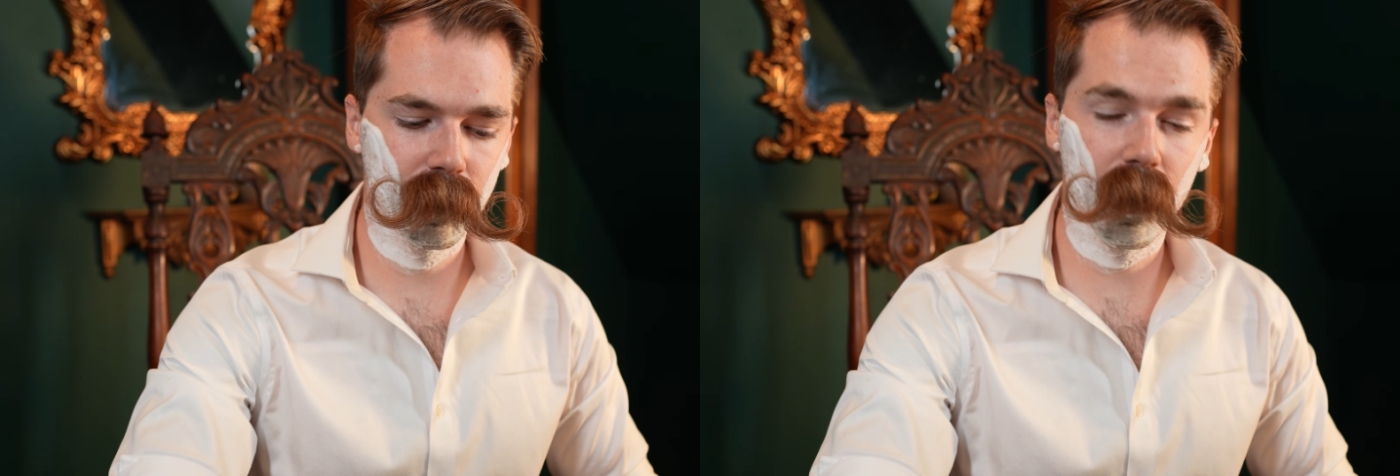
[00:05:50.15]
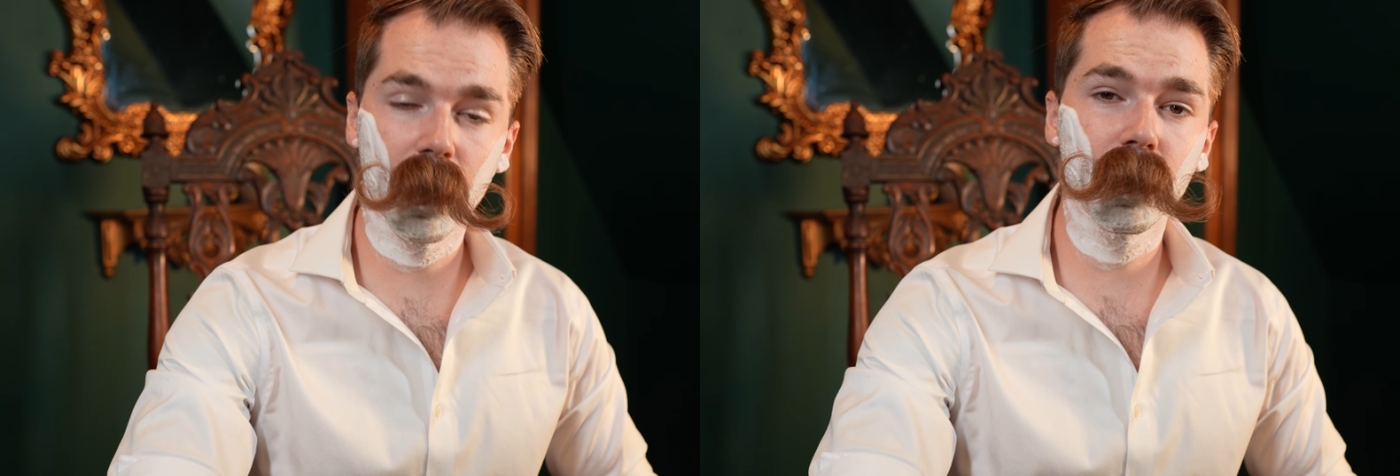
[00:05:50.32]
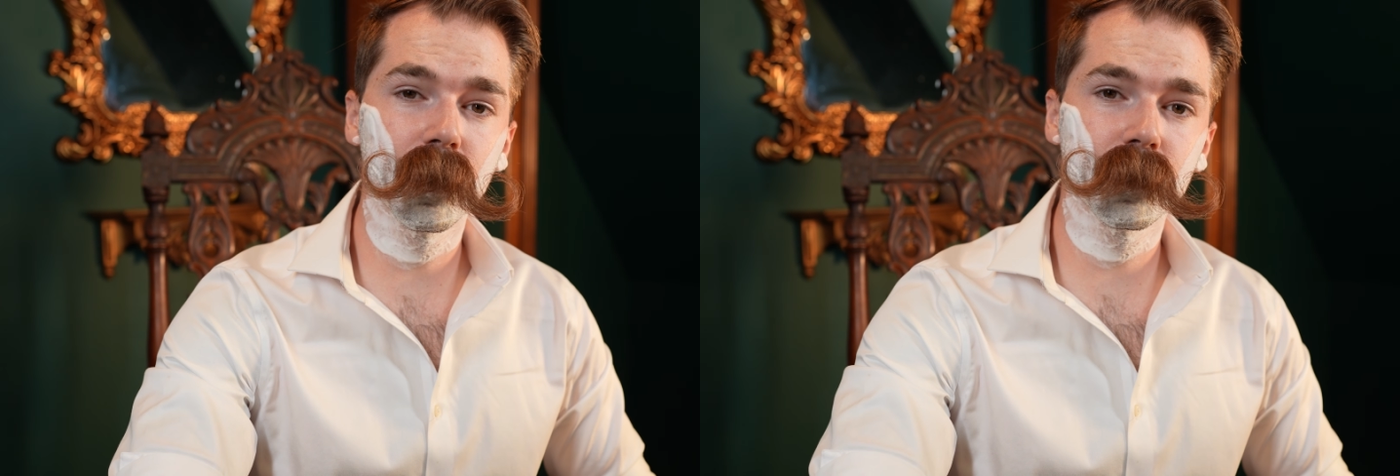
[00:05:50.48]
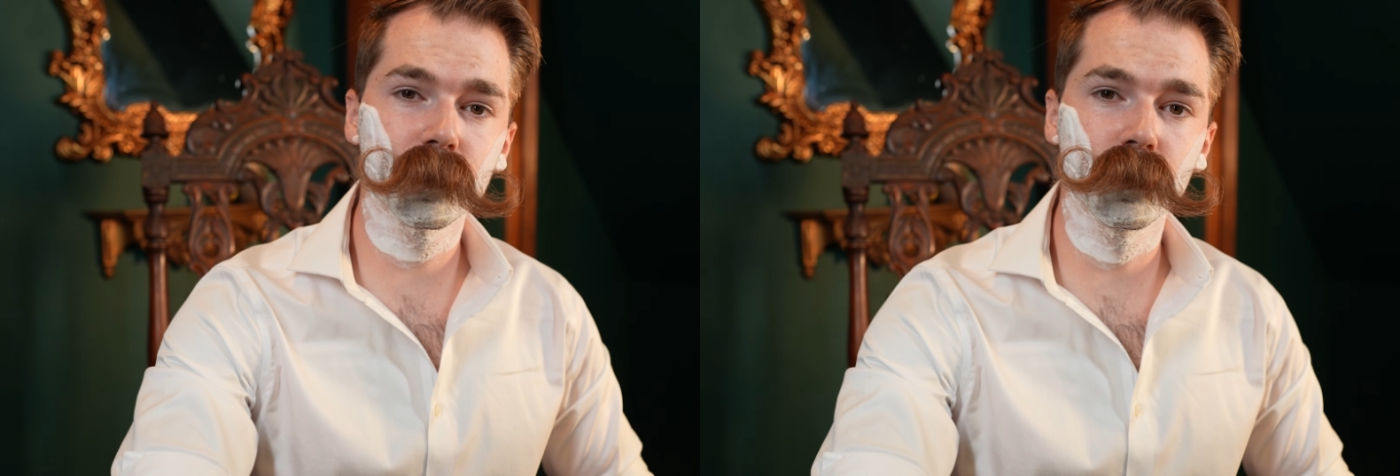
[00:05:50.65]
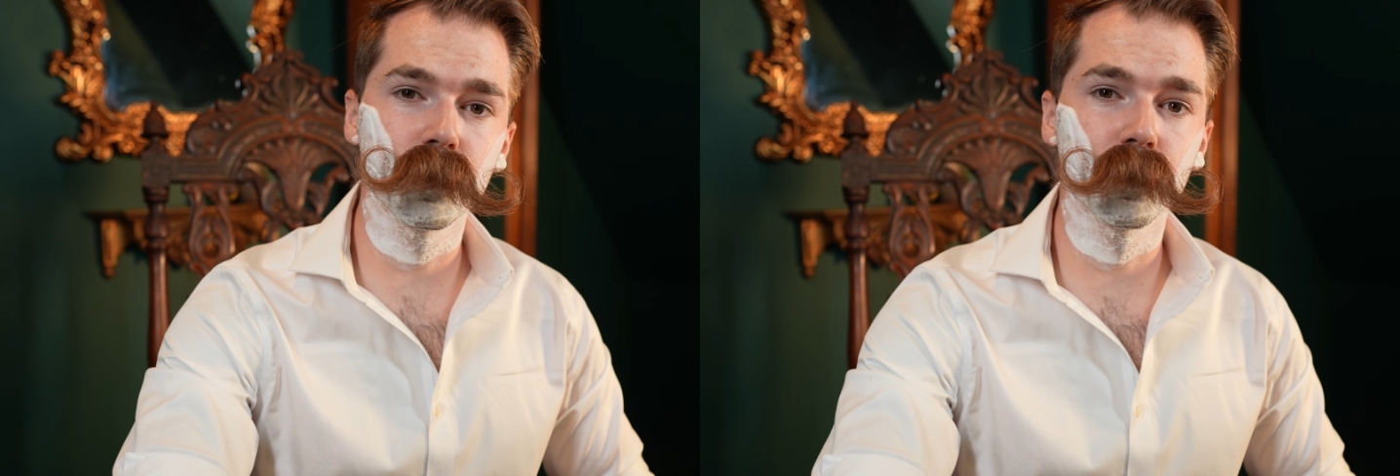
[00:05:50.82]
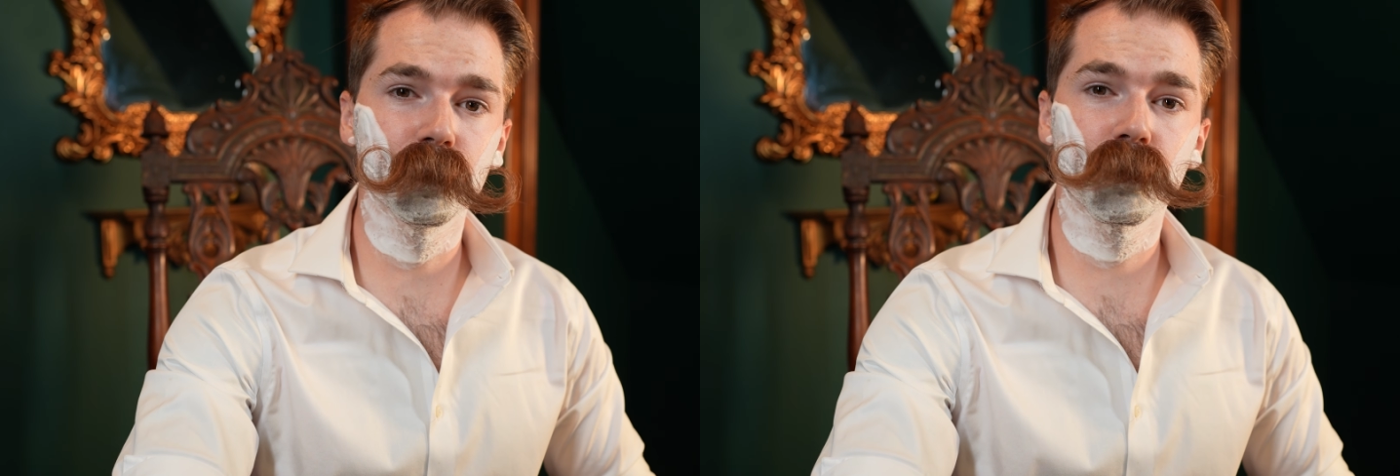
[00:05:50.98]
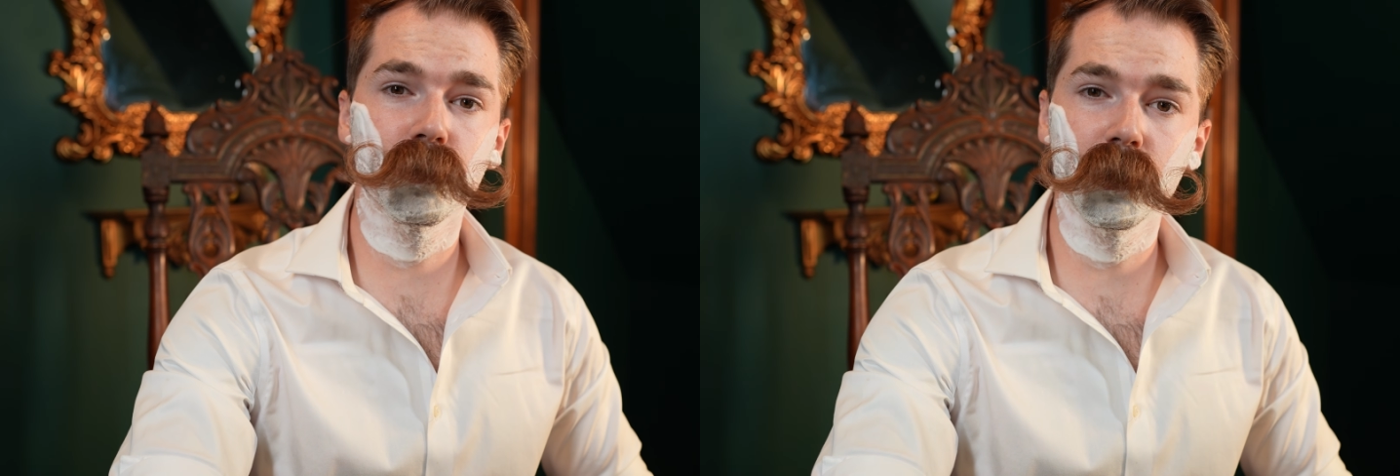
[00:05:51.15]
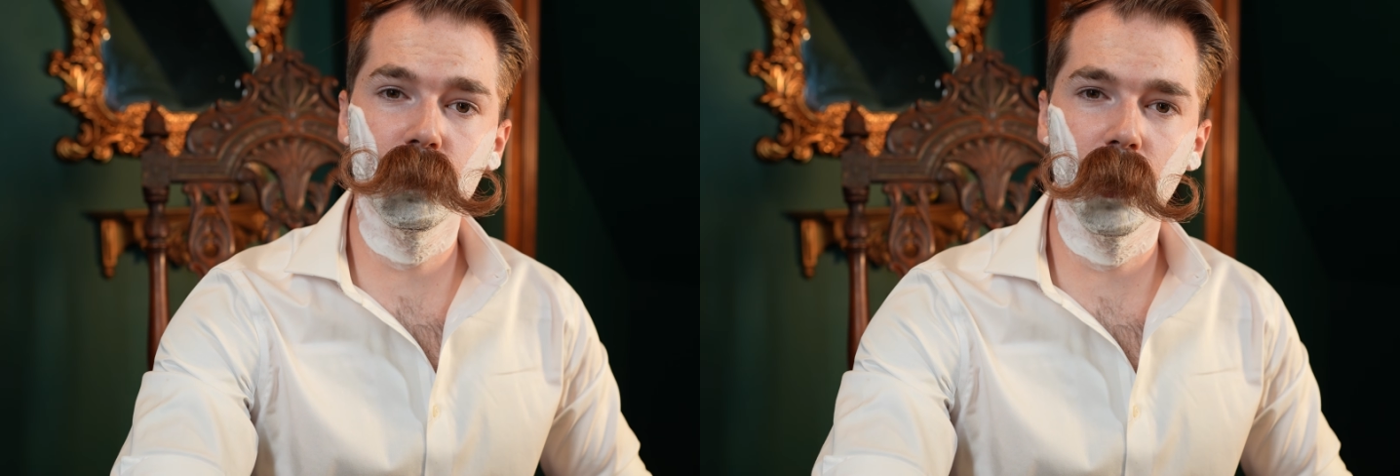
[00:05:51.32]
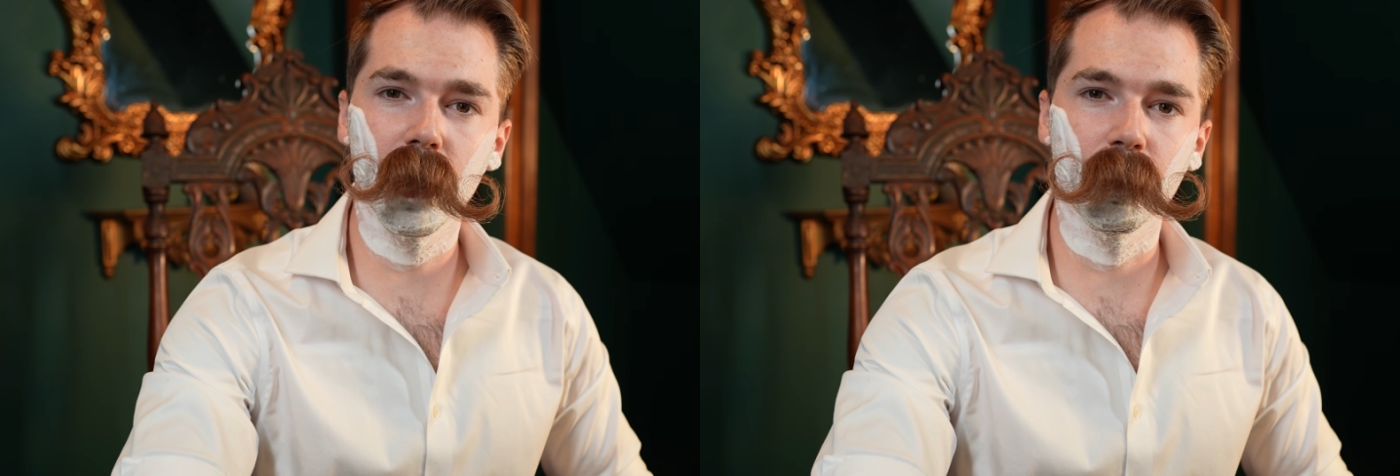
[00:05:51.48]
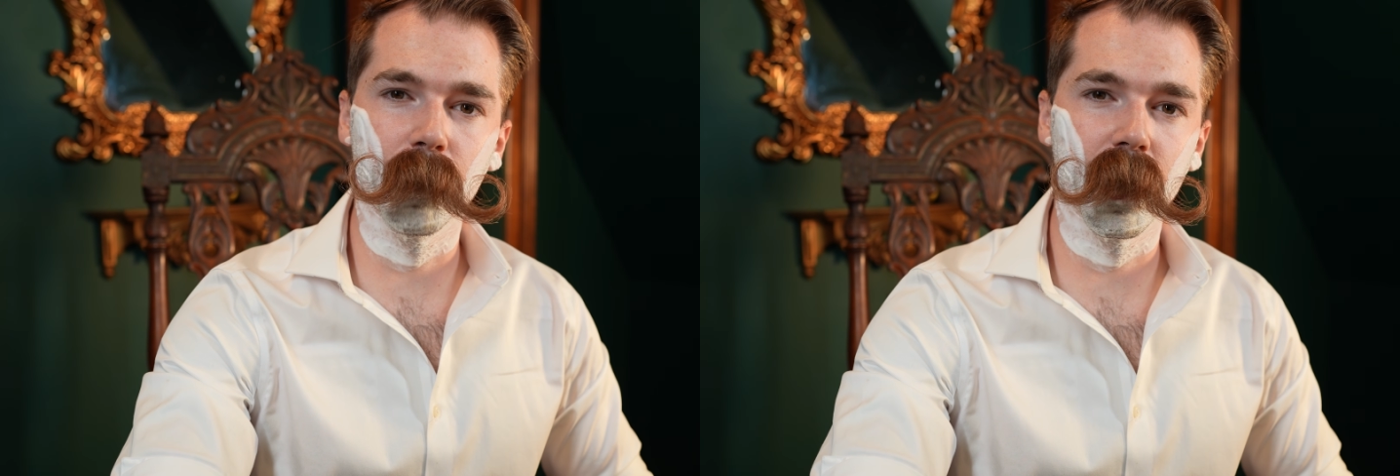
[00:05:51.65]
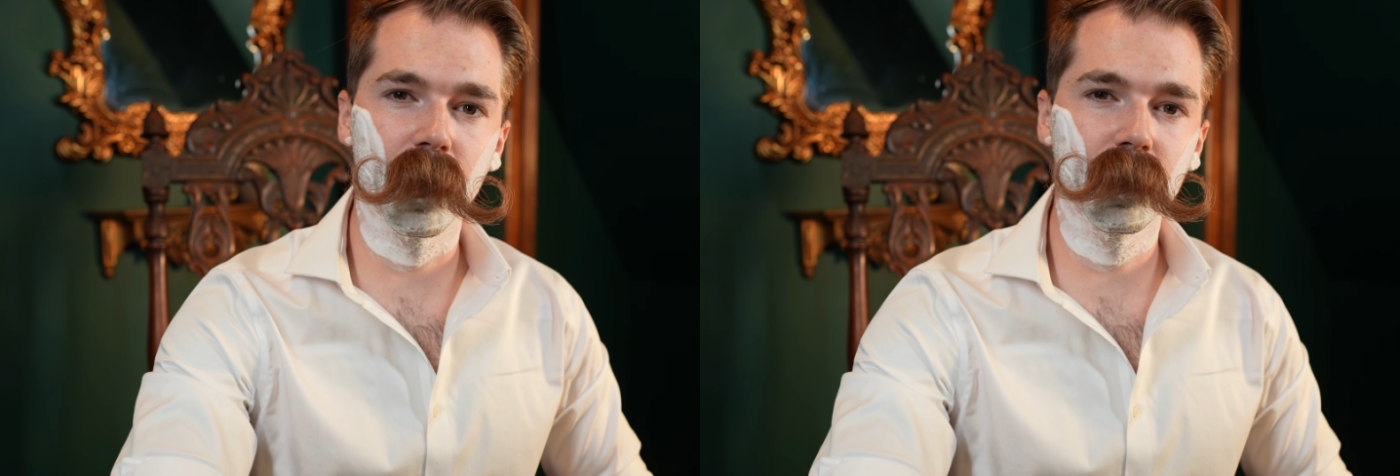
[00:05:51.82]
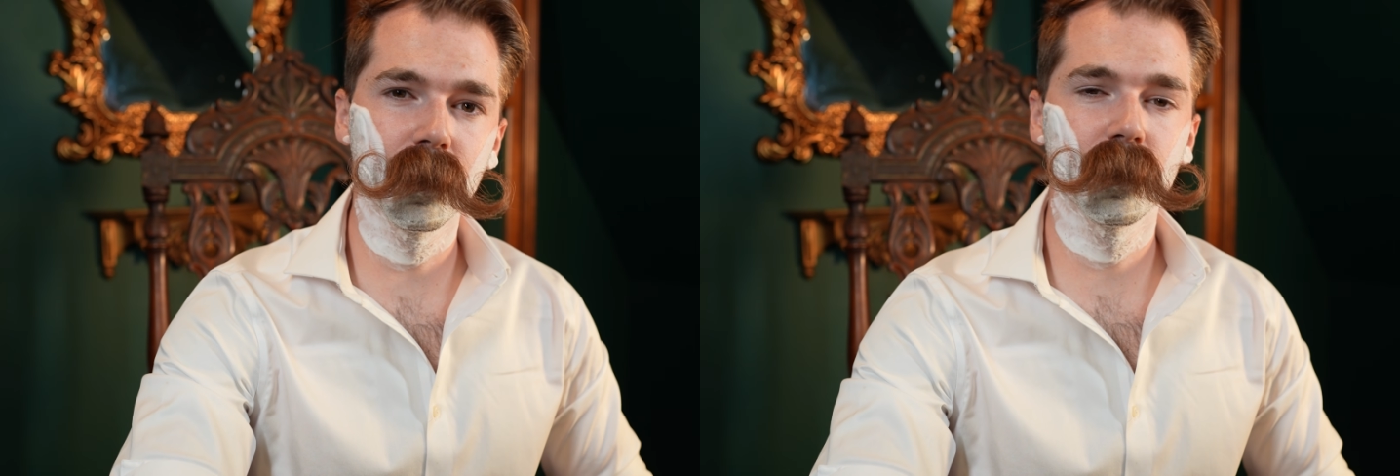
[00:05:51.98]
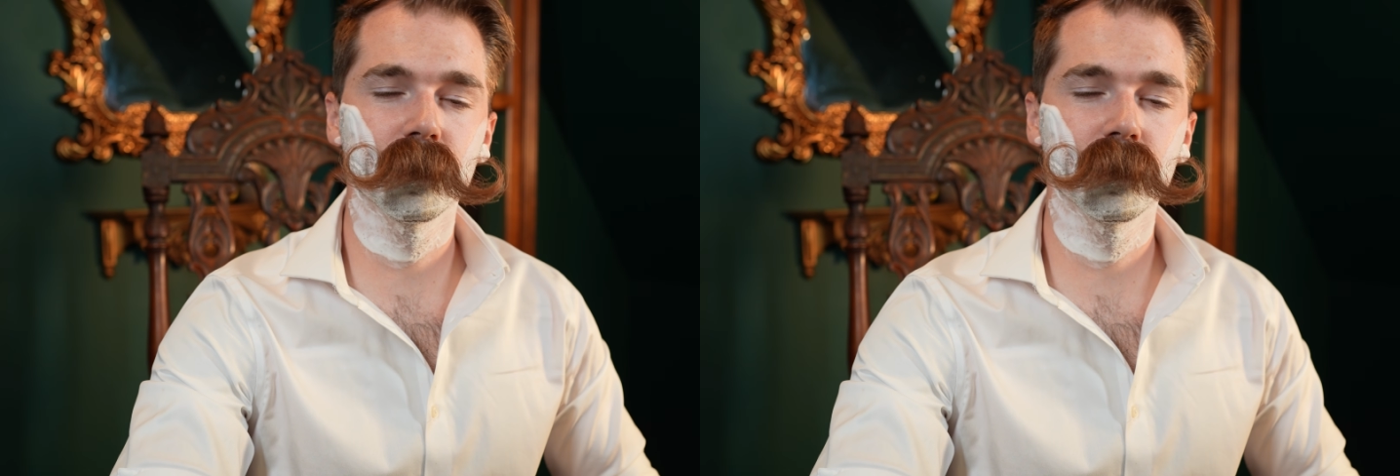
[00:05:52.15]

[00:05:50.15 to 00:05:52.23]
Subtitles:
I like to pre-wet mine,